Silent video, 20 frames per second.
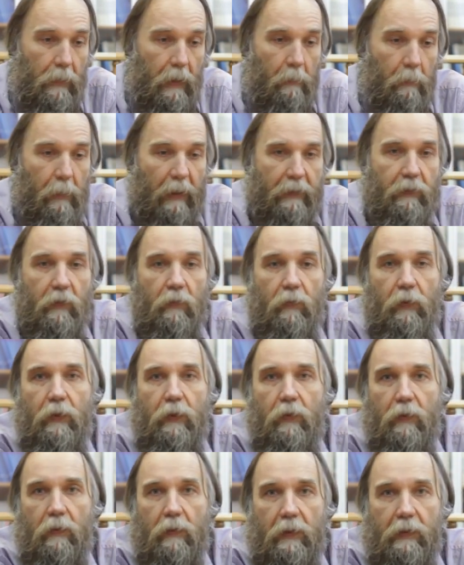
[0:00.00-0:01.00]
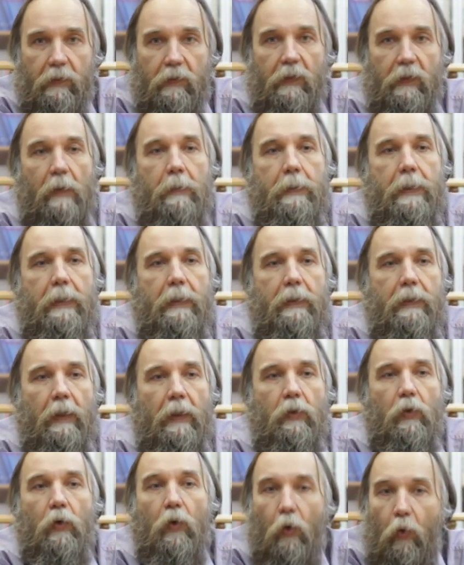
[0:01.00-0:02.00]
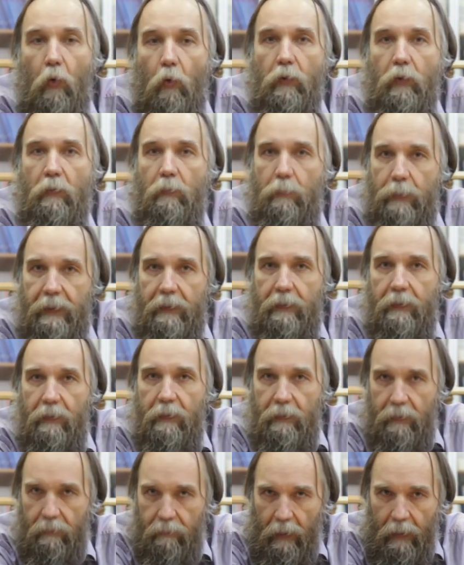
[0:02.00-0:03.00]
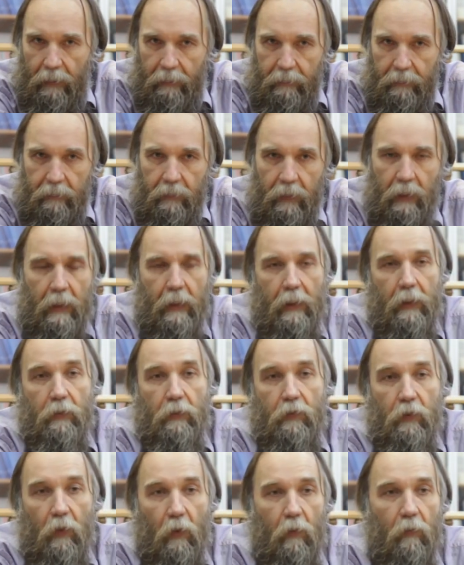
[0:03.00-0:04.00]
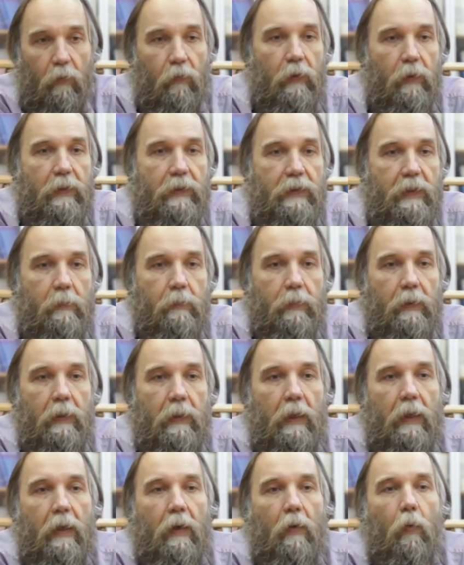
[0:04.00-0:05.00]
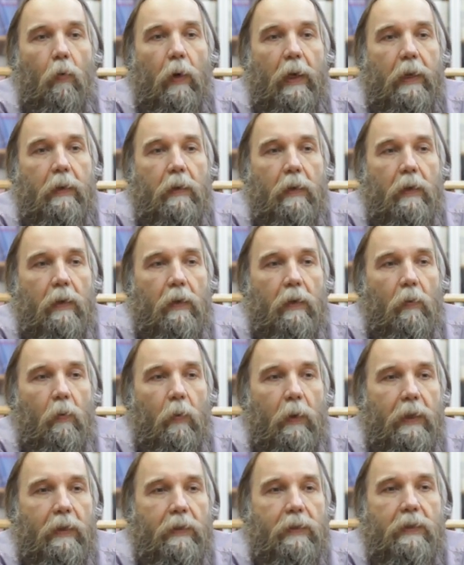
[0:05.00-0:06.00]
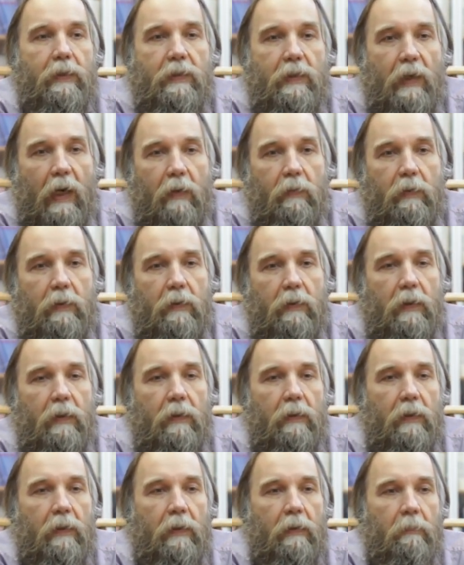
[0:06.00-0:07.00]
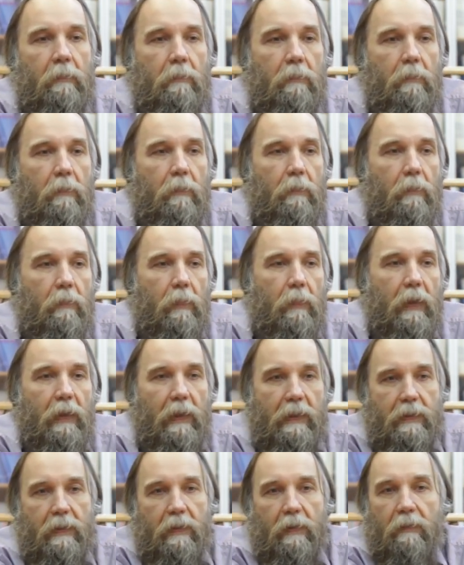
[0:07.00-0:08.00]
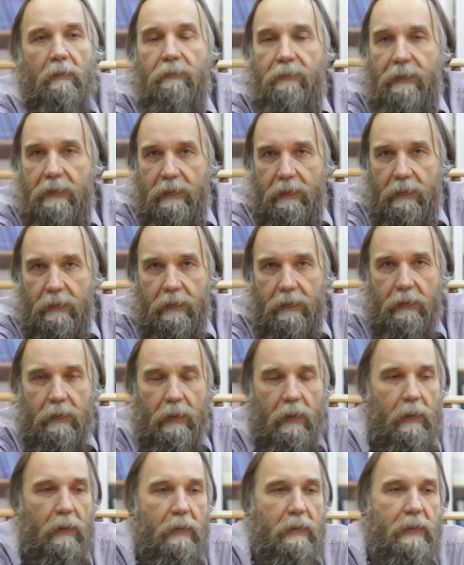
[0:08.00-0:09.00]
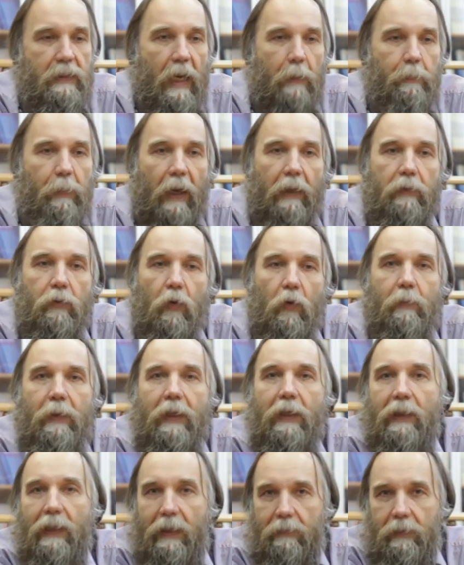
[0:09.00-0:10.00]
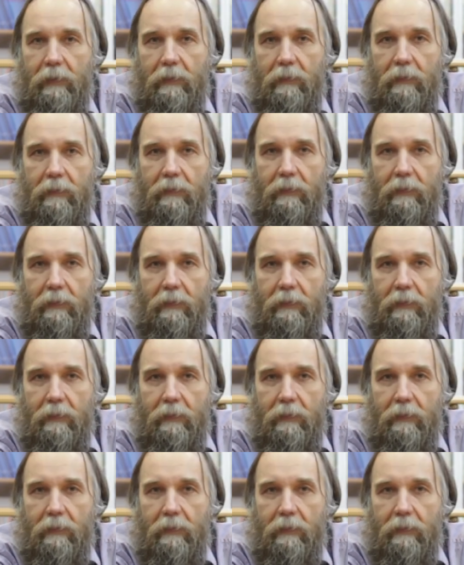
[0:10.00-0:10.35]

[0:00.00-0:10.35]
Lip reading: But individual is something that could be divided. So, for example, when we discover in the classical physics subatomic level,